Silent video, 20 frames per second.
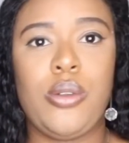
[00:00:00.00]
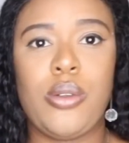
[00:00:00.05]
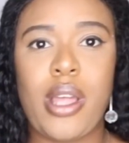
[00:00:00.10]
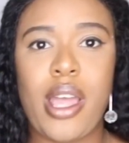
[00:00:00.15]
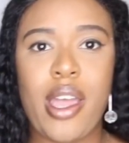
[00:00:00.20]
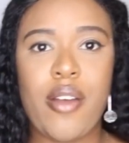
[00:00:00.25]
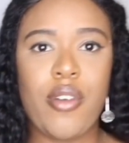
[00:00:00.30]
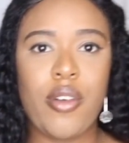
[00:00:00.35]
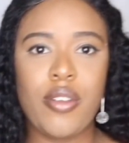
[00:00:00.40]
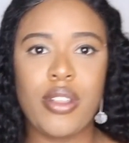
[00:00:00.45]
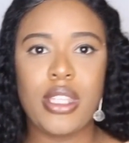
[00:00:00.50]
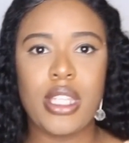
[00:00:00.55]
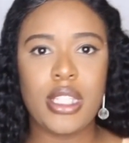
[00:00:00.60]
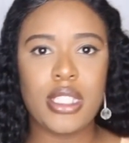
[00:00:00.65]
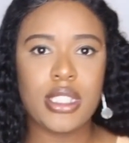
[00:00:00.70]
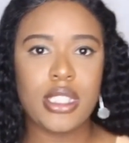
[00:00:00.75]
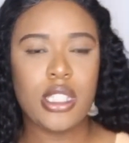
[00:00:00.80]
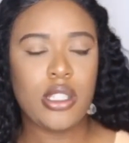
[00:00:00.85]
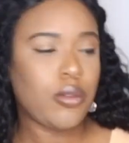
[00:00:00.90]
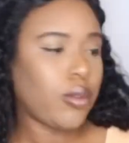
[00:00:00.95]
I have everything
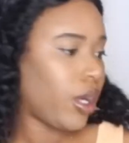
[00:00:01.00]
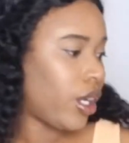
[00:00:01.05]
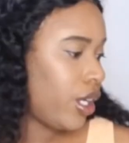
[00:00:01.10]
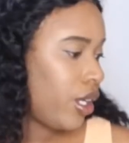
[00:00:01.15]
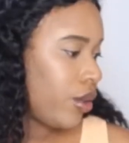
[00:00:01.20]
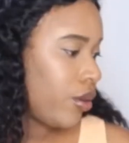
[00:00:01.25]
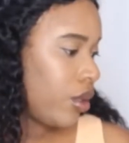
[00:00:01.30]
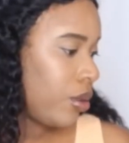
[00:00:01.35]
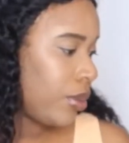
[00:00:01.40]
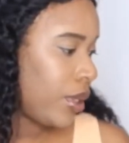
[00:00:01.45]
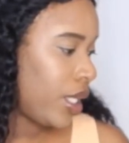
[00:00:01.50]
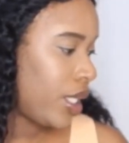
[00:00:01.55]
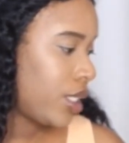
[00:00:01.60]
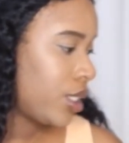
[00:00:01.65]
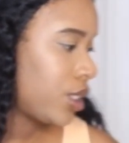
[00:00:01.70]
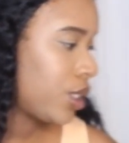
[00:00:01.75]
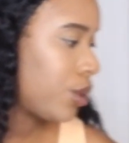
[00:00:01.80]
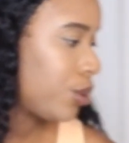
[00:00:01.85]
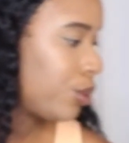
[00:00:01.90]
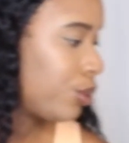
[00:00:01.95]
sitting right here on the bed.
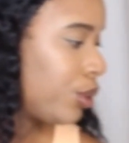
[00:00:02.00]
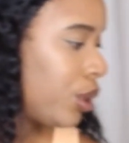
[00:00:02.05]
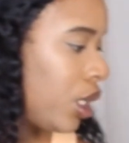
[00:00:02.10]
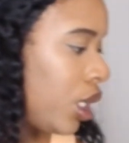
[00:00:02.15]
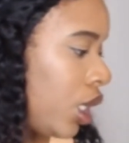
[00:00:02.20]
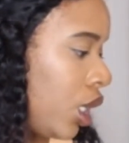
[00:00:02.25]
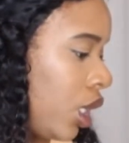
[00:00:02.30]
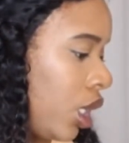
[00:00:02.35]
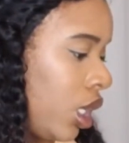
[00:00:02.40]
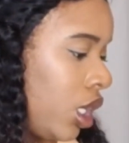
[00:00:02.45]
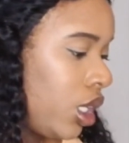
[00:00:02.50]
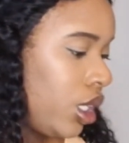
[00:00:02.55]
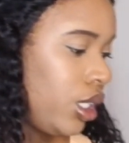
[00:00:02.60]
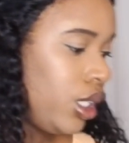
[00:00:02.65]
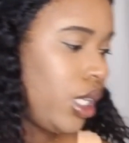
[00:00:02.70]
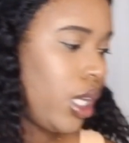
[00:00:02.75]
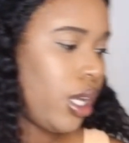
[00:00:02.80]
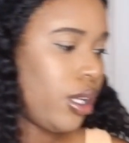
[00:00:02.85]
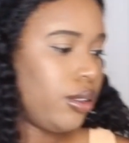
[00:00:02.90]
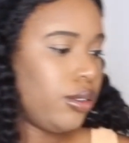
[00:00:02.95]
So
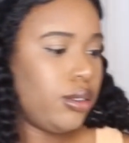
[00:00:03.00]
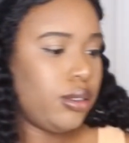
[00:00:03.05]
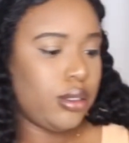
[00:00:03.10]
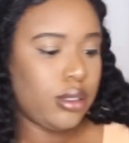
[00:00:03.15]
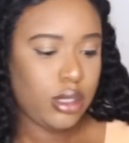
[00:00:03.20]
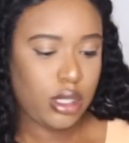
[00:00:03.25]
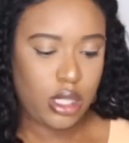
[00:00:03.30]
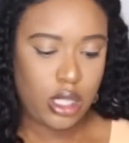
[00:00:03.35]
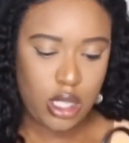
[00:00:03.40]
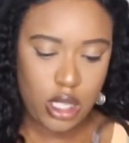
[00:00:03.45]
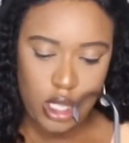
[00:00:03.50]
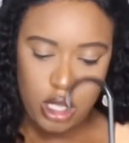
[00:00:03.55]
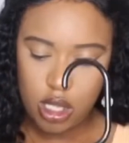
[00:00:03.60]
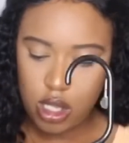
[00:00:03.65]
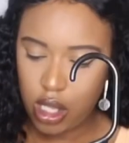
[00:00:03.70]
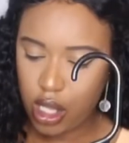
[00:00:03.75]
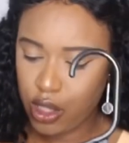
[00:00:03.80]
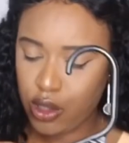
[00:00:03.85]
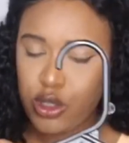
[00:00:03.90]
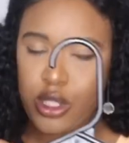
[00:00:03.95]
yeah,
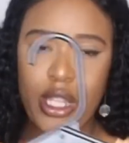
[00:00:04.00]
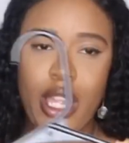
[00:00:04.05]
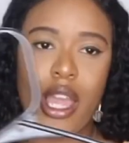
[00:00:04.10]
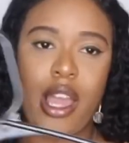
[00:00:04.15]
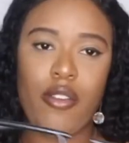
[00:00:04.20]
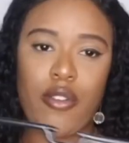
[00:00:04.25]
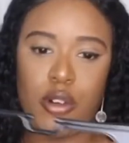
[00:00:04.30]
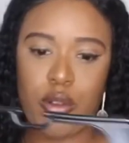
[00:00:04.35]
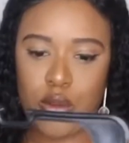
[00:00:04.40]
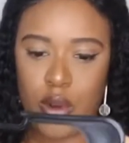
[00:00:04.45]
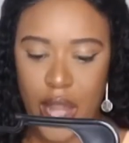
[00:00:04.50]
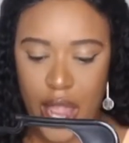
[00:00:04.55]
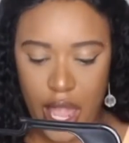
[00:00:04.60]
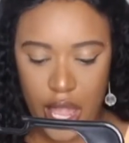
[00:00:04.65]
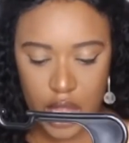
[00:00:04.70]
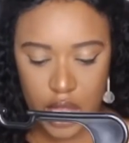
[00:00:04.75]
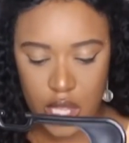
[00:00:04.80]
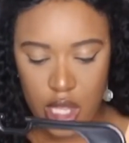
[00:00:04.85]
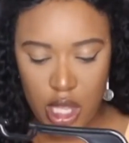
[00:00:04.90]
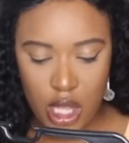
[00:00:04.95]
I usually have a
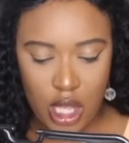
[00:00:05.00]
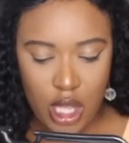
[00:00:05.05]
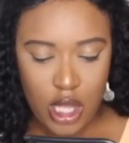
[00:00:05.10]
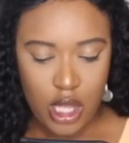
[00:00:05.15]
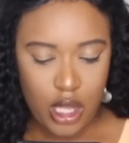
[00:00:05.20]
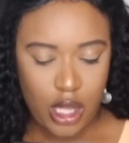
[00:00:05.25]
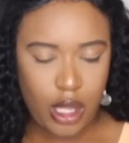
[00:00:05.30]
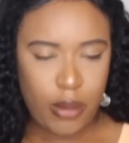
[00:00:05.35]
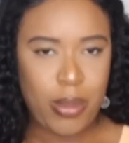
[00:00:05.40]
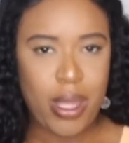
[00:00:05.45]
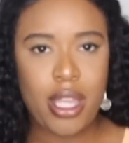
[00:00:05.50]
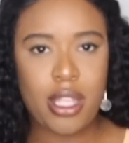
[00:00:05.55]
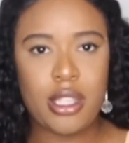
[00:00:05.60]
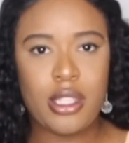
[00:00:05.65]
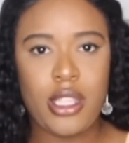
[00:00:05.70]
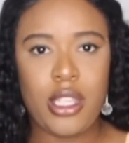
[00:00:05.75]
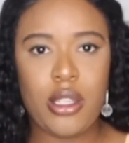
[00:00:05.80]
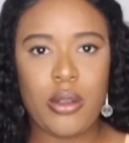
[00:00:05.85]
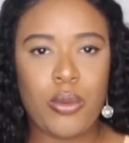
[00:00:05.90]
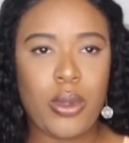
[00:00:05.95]
rack. Like back
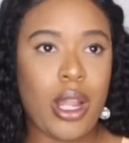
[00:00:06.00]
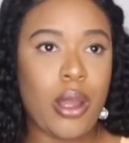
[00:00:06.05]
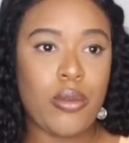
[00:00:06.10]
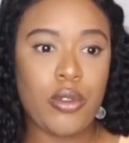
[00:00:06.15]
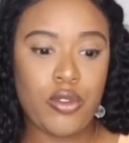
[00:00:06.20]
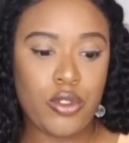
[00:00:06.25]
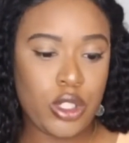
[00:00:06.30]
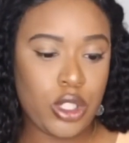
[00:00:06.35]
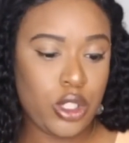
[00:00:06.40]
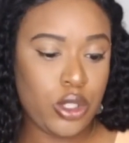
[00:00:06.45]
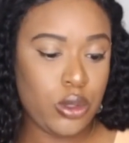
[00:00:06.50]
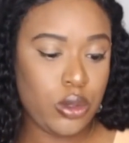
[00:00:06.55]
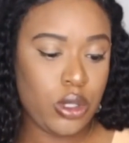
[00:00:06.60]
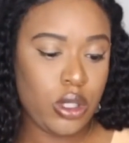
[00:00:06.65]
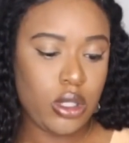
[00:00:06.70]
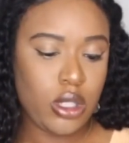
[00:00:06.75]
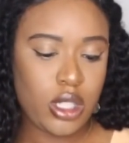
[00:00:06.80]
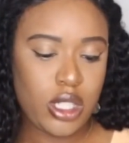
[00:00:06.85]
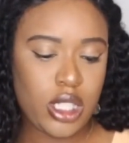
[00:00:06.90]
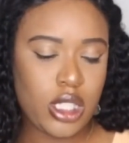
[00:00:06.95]
then when I would
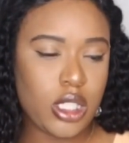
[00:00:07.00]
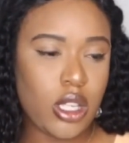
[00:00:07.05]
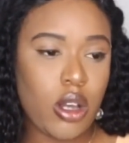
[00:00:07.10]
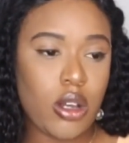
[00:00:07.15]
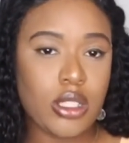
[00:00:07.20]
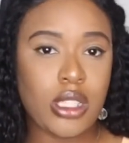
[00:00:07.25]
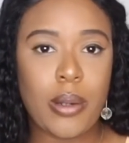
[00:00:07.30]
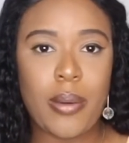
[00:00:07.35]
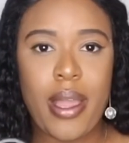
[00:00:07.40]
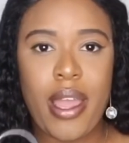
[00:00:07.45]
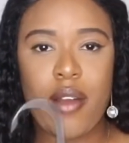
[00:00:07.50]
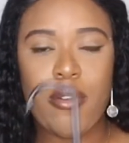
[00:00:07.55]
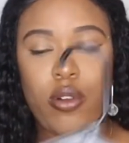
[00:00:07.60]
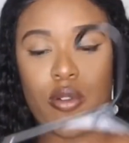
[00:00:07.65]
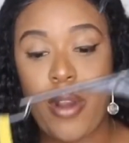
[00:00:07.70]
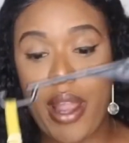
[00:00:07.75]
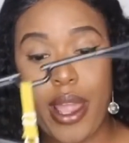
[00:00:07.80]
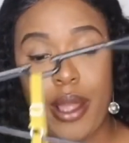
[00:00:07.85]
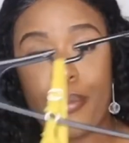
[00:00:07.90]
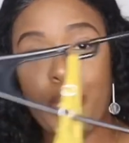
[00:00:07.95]
do these hauls, I would have a
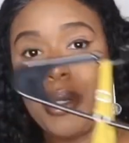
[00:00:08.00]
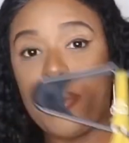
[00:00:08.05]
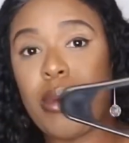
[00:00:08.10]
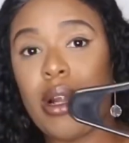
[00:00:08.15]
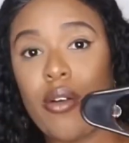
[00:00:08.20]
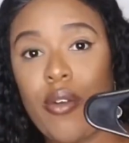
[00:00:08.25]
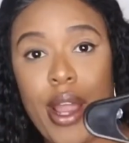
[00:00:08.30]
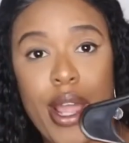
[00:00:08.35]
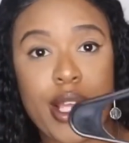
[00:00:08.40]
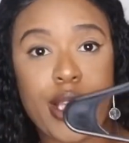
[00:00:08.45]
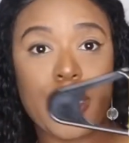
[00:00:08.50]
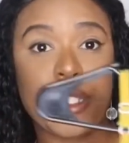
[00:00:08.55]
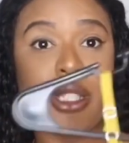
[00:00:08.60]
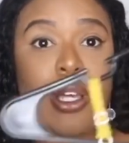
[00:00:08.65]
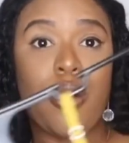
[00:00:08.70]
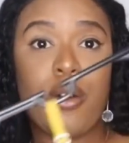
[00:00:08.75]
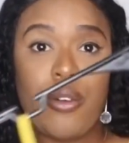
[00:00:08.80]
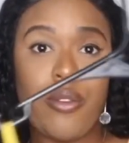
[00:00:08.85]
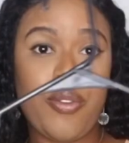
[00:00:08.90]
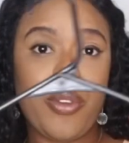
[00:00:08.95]
rack, but my rack is
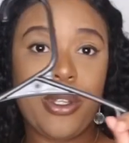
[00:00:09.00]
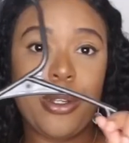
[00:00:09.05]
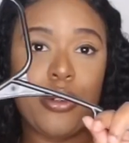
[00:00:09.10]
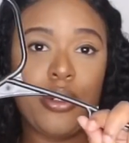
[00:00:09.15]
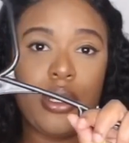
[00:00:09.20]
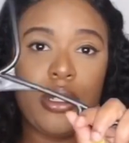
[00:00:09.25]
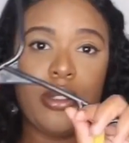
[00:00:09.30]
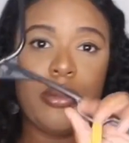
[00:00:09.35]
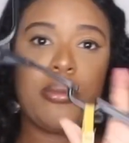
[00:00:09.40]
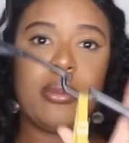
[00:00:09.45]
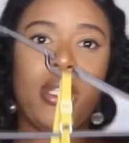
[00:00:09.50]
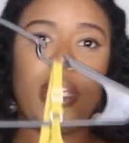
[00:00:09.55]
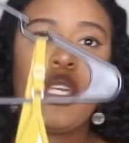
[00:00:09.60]
all filled up.